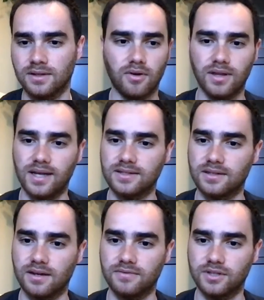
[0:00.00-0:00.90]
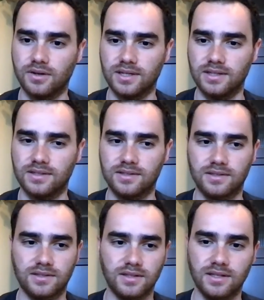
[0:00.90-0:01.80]
all that stuff. So
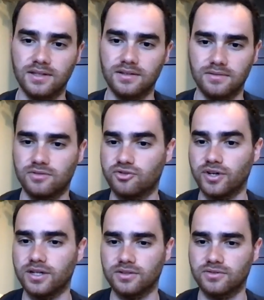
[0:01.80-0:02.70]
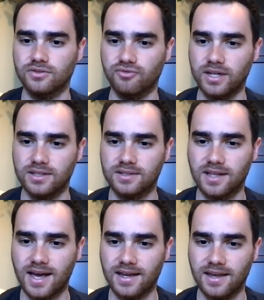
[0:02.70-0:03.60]
it's the triggers right to
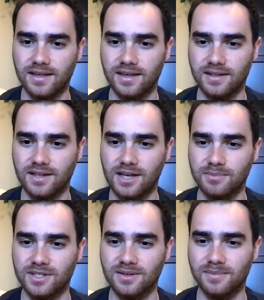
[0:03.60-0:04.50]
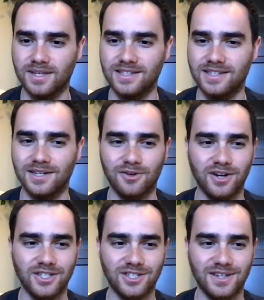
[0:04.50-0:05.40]
Slack, and allows me some easy integration.